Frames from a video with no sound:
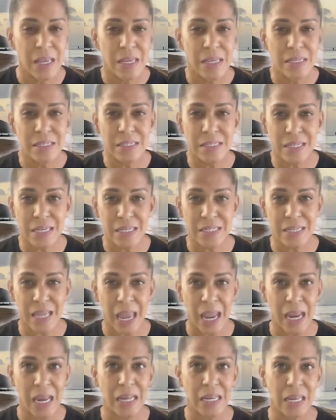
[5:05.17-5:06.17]

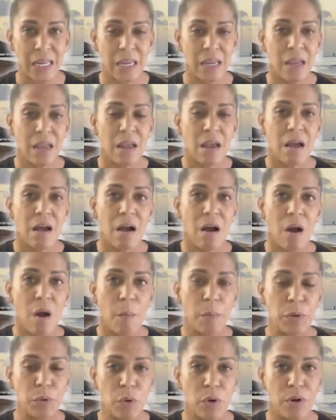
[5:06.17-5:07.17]
680
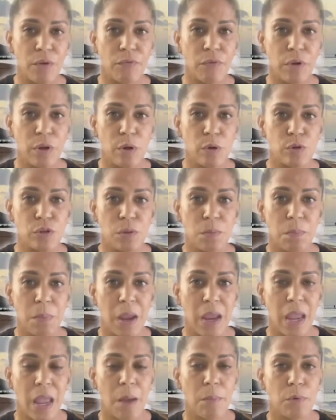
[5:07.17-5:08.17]
in order for you to
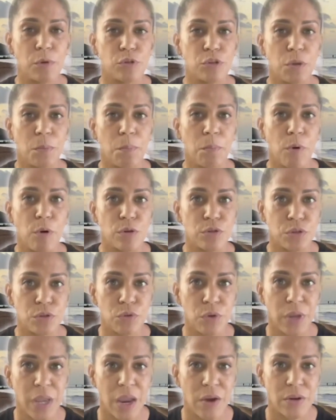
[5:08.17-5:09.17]
be able to personal
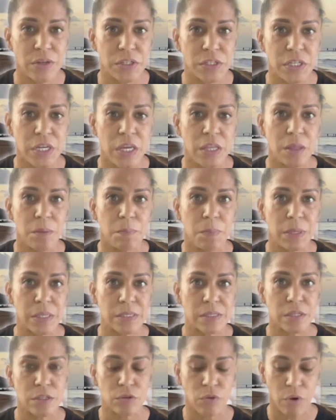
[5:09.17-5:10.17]
guarantee the
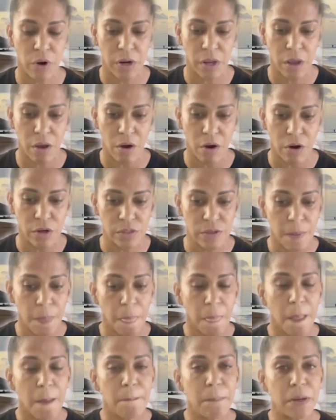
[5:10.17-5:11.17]
business credit cards.
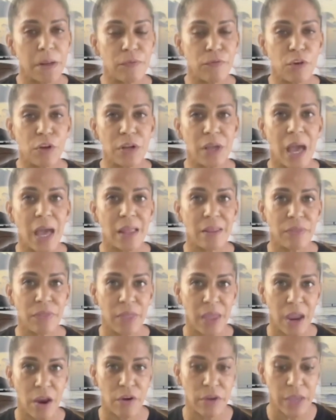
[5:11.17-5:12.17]
But if you're not
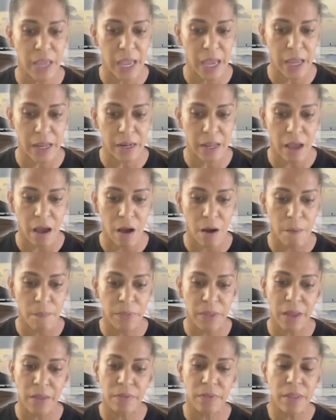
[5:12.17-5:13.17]
there yet,
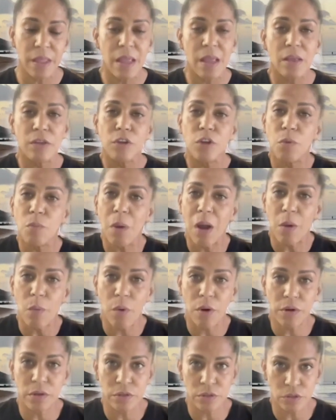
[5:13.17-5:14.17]
then you might
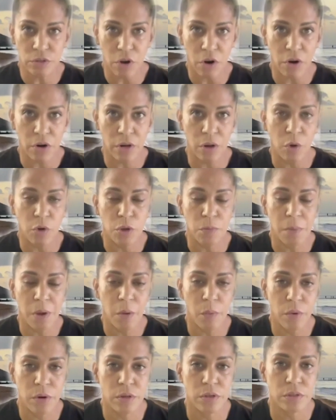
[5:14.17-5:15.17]
want to start, or you might
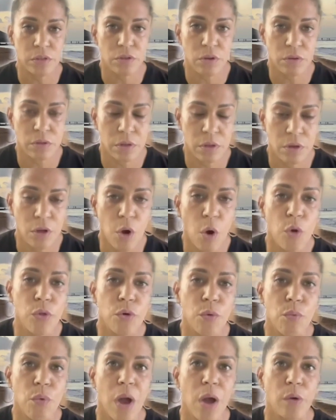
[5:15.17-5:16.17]
want to go the
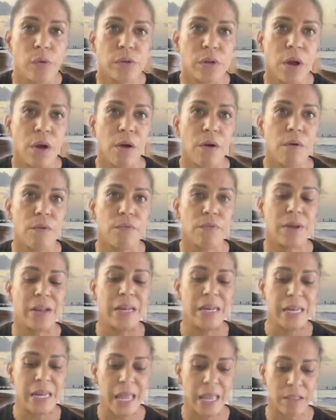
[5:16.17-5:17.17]
route of
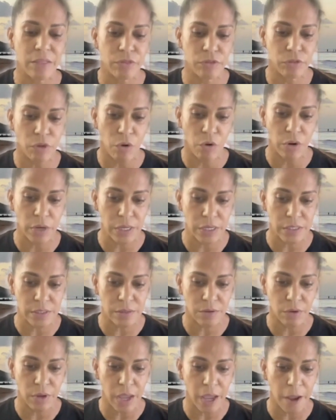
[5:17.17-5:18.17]
net 30s.
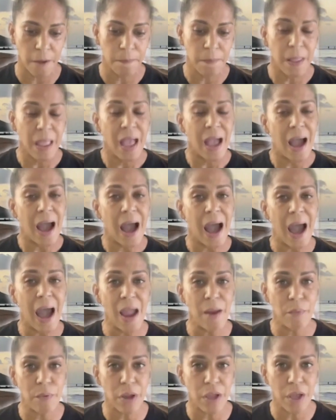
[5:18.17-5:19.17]
Okay,
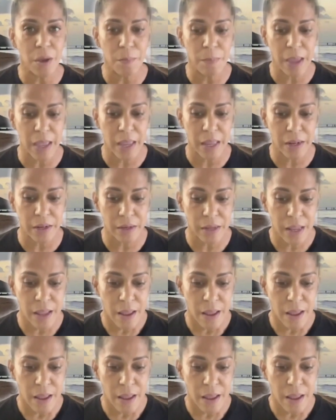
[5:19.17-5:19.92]
I recommend